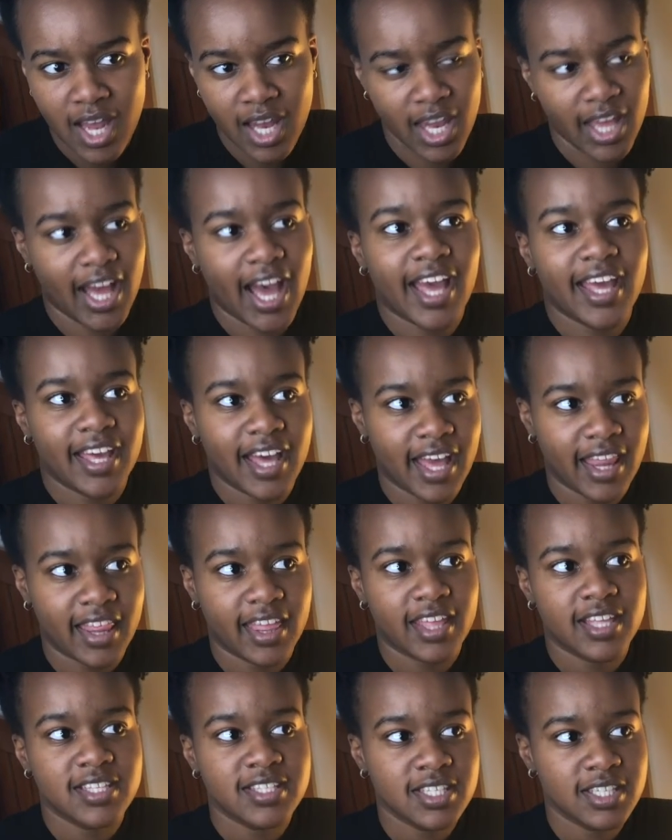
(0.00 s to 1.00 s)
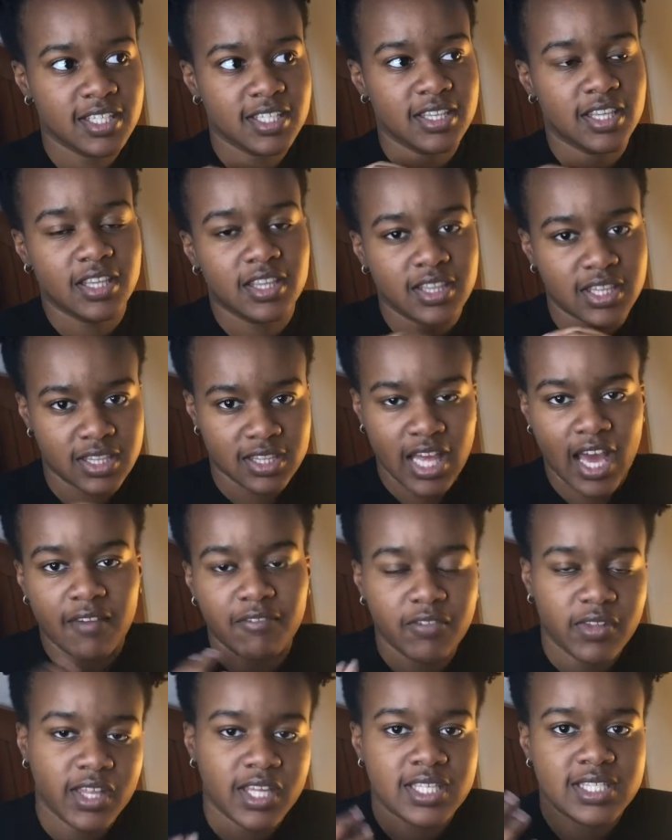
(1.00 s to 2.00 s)
Like I feel
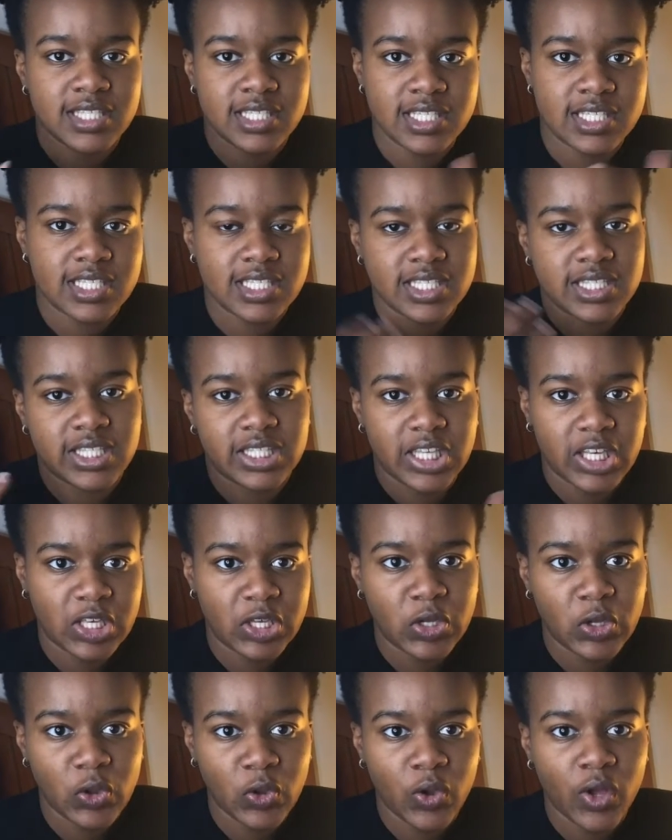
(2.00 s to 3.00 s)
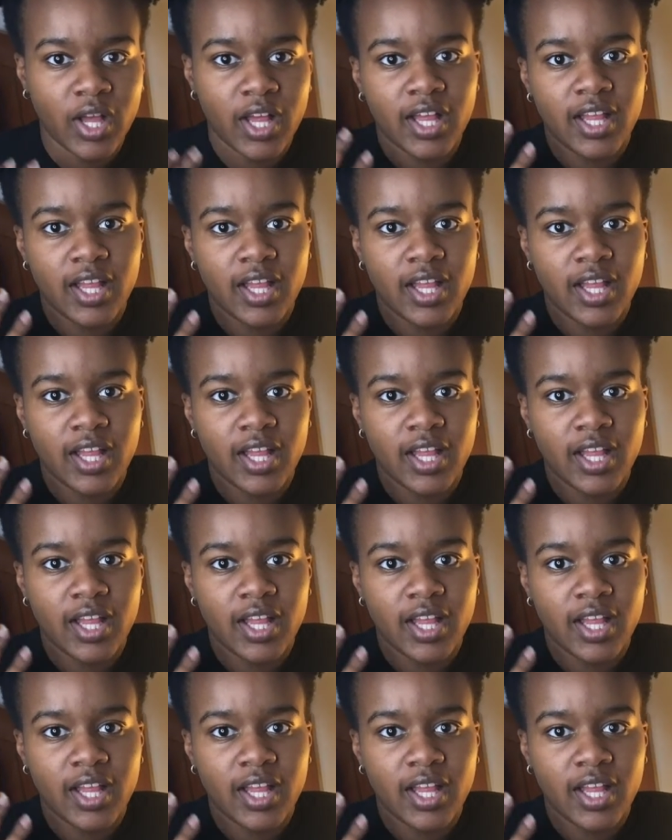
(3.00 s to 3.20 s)
like it's a skill